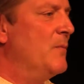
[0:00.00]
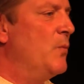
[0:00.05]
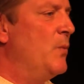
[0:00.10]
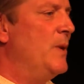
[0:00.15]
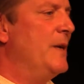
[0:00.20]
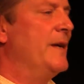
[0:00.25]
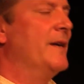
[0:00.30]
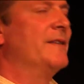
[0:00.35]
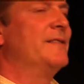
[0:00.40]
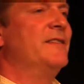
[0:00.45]

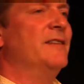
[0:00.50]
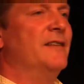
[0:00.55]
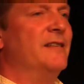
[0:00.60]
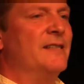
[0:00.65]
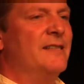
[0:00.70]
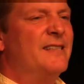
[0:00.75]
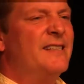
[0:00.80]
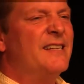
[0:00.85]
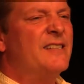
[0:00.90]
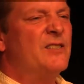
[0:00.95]
we got
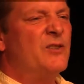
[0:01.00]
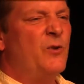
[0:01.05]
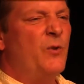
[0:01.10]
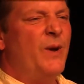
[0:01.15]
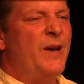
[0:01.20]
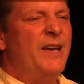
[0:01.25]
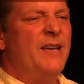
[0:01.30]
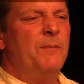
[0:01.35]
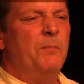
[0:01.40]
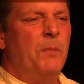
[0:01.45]
to 6th
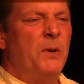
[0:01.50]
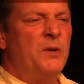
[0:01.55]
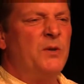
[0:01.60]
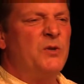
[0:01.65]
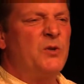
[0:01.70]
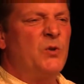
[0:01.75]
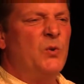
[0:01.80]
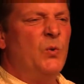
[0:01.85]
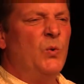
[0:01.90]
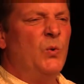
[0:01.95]
grade, middle
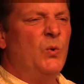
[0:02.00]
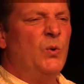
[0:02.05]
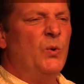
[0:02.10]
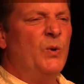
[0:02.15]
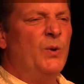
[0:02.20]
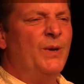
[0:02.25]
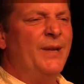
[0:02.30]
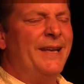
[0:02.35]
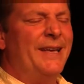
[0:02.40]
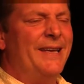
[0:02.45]

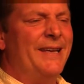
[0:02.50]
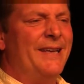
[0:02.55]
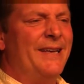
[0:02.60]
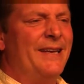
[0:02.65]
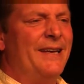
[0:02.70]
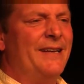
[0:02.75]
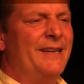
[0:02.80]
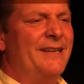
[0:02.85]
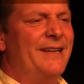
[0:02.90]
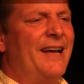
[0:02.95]
school,
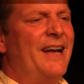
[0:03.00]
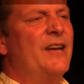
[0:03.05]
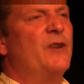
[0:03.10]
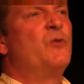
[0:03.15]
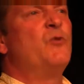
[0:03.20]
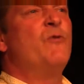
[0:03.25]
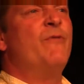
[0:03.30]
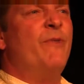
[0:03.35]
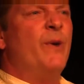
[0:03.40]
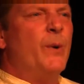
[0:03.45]
and
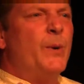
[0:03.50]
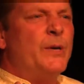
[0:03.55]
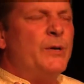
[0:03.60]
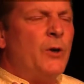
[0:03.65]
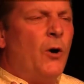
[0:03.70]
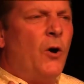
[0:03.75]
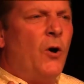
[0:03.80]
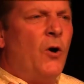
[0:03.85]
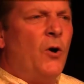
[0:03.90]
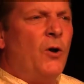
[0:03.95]
I grew very
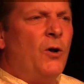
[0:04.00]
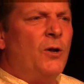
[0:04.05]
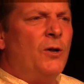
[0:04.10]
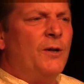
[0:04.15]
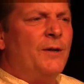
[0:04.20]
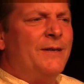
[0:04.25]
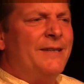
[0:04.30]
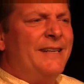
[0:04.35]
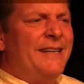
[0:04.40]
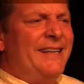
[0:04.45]

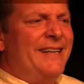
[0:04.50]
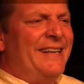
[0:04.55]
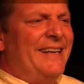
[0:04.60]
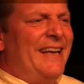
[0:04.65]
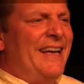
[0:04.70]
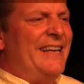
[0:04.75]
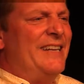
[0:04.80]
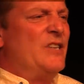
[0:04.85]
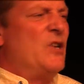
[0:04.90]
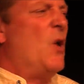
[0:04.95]
tall,
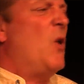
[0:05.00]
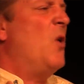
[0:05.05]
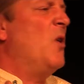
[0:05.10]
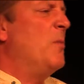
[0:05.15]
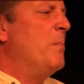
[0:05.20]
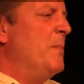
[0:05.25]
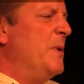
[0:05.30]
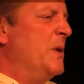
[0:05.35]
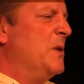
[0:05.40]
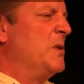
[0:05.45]
and
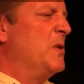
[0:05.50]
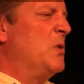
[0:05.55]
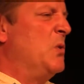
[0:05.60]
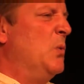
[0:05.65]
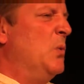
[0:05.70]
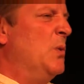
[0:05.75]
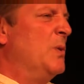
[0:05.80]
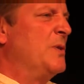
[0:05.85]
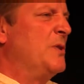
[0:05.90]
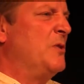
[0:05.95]
tall middle
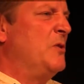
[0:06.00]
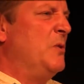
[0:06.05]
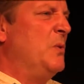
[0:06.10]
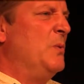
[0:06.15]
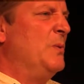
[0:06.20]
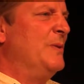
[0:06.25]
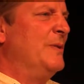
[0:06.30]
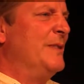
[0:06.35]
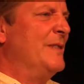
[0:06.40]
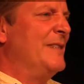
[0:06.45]
school
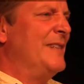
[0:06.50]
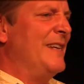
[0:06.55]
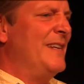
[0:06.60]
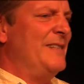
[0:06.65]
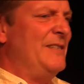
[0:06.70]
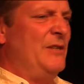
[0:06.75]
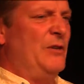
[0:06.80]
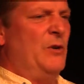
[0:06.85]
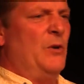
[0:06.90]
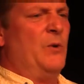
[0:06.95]
students,
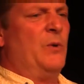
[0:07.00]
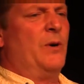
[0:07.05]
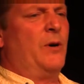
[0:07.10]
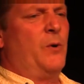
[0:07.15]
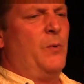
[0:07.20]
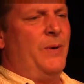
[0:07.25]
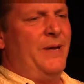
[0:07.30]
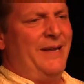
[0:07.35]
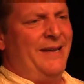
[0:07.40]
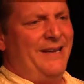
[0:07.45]
as you know,
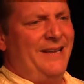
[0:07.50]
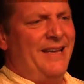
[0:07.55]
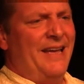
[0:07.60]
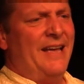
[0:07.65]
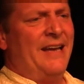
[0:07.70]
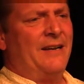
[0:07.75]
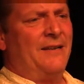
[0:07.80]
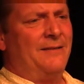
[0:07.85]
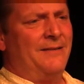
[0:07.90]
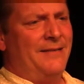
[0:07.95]
are quite
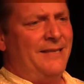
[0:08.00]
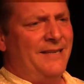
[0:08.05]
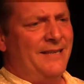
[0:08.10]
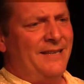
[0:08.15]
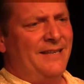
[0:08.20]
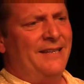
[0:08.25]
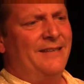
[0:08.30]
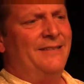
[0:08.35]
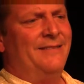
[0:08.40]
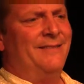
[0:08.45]

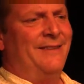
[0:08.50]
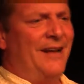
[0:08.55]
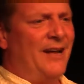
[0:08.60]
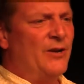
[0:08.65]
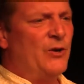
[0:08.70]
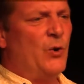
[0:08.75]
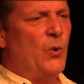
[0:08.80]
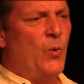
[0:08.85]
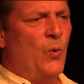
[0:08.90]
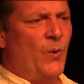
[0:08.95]
gangly and
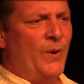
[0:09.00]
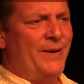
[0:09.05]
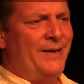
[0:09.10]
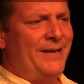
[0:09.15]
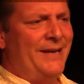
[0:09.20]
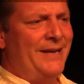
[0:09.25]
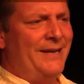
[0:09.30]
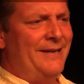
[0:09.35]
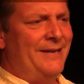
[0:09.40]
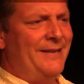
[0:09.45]

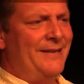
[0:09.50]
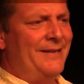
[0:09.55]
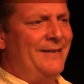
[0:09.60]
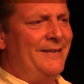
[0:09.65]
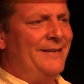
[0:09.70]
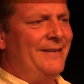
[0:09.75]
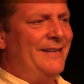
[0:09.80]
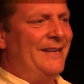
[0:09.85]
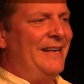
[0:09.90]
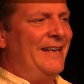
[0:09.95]

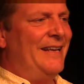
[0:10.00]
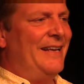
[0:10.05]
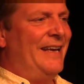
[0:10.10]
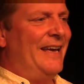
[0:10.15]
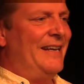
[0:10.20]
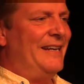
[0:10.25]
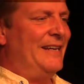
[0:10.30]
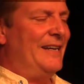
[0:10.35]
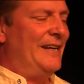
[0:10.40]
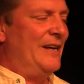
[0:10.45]
uncoordinated,
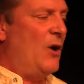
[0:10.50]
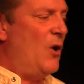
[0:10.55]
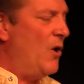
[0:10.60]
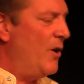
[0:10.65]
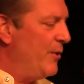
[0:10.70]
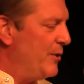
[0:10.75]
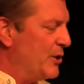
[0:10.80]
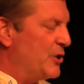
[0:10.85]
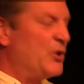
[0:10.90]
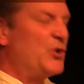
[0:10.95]
and
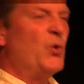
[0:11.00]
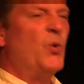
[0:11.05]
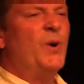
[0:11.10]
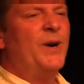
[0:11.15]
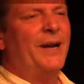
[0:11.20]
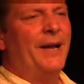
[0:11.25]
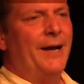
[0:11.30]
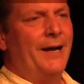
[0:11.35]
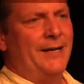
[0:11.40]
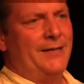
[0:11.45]
all the
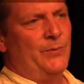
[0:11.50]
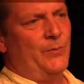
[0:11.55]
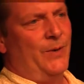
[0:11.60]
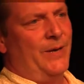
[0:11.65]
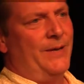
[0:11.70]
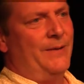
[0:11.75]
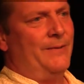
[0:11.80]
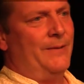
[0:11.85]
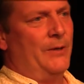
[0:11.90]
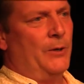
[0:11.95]
short guys were
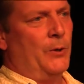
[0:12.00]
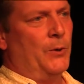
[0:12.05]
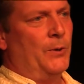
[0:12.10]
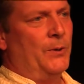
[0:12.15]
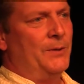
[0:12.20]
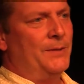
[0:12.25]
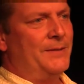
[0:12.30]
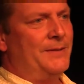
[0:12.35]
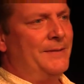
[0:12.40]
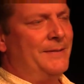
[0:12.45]
getting the
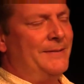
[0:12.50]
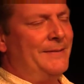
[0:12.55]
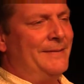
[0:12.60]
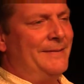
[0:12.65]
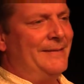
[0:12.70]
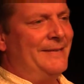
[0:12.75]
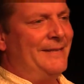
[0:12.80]
girls.